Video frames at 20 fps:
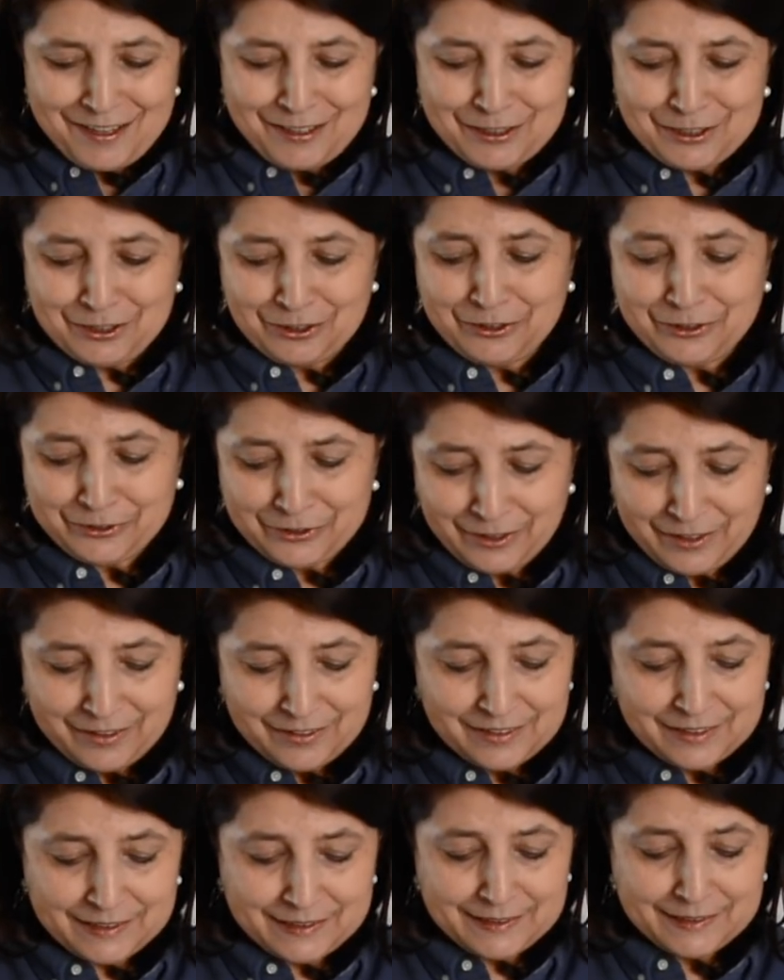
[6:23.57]
So
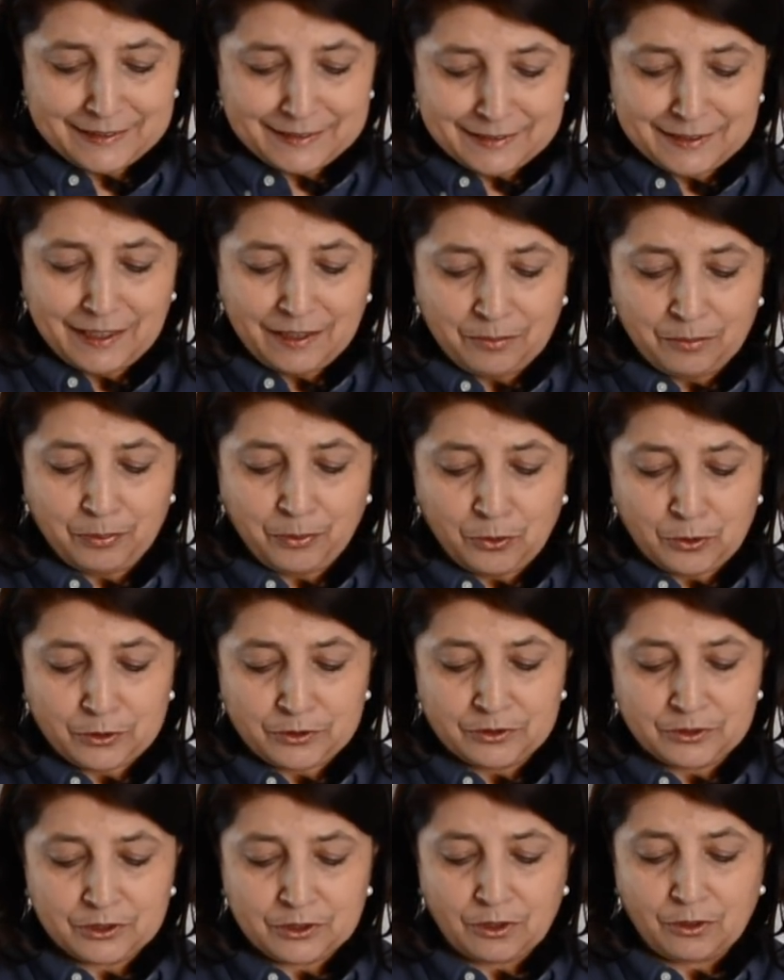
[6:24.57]
this is the
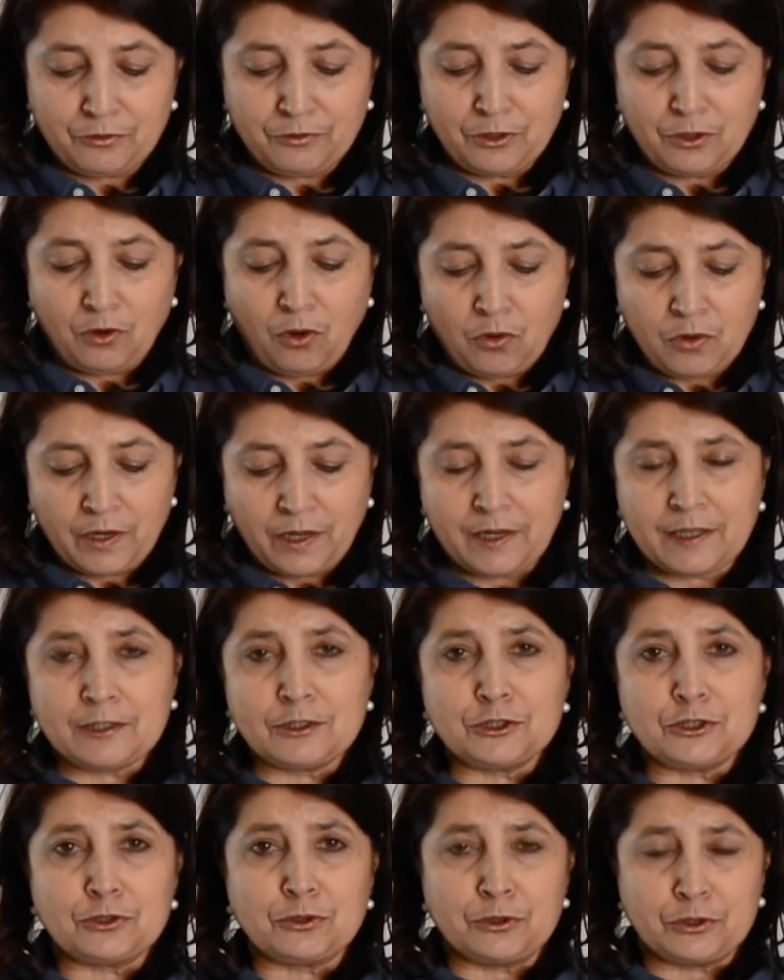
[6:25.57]
importance of a long and
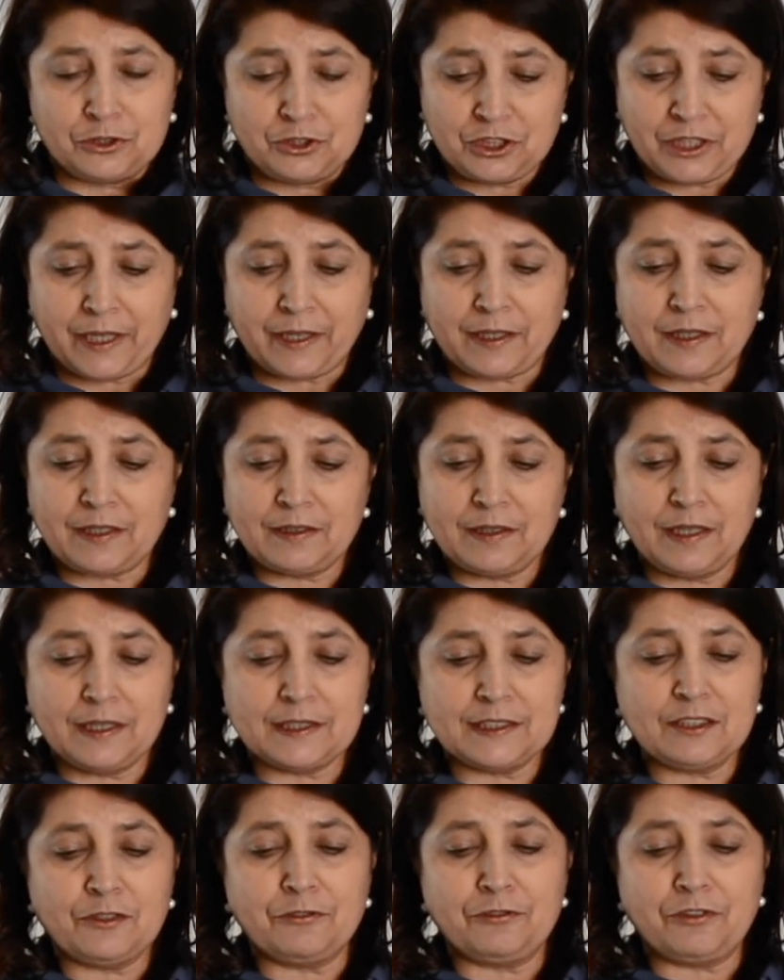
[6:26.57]
a short shank.
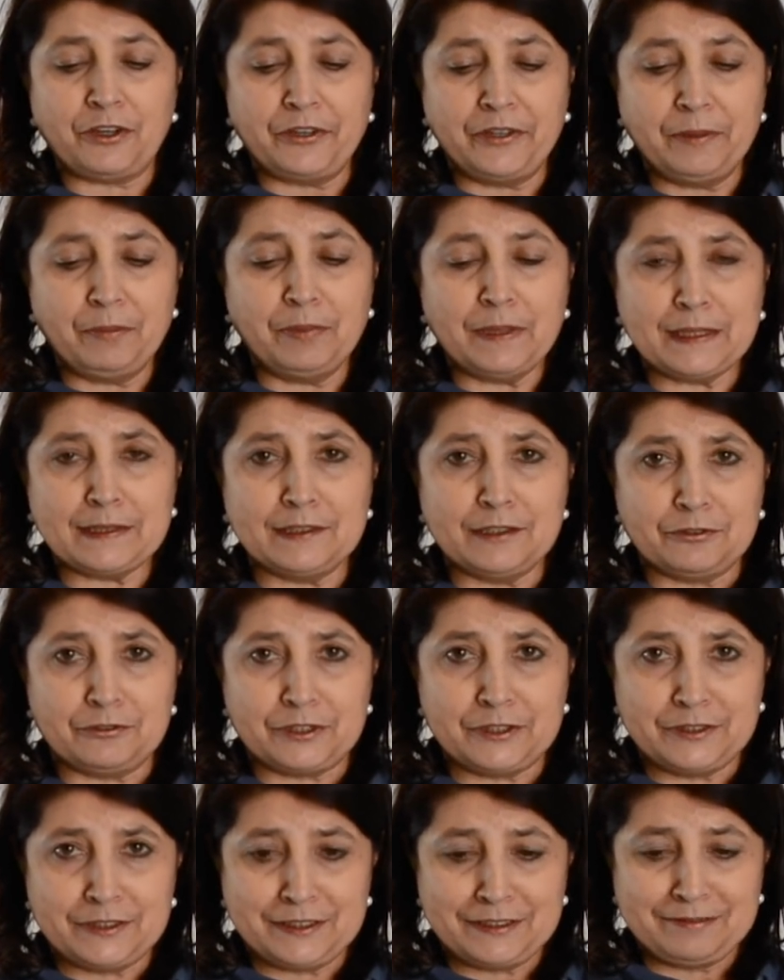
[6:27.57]
It's a very big
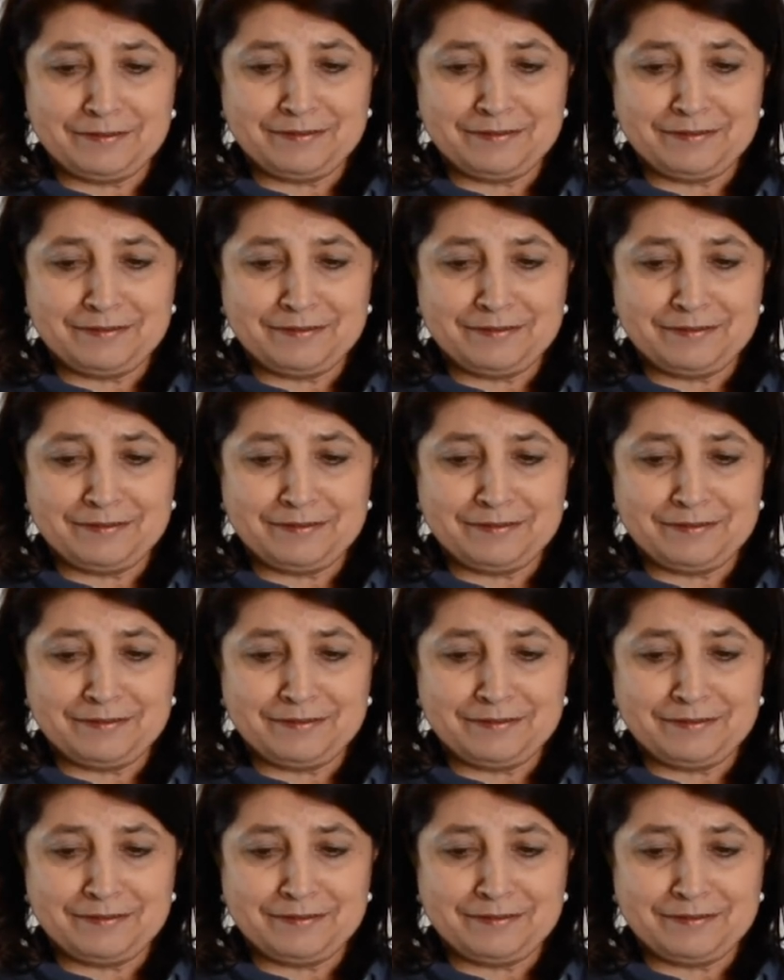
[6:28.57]
difference.